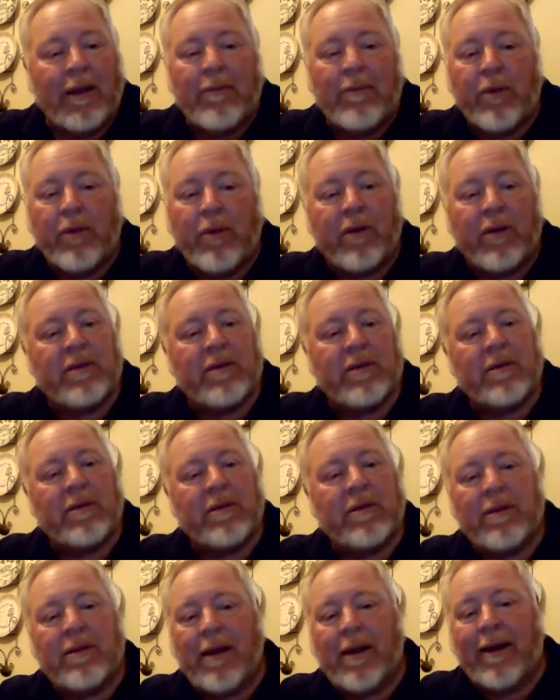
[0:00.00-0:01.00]

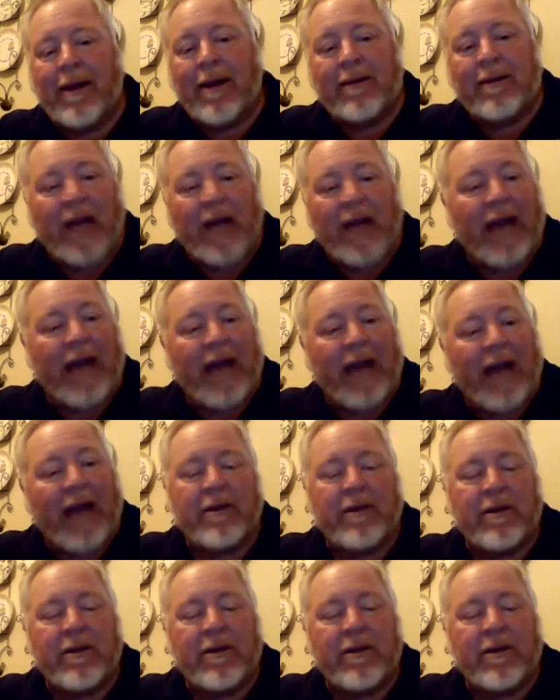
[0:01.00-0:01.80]
Books, diaries,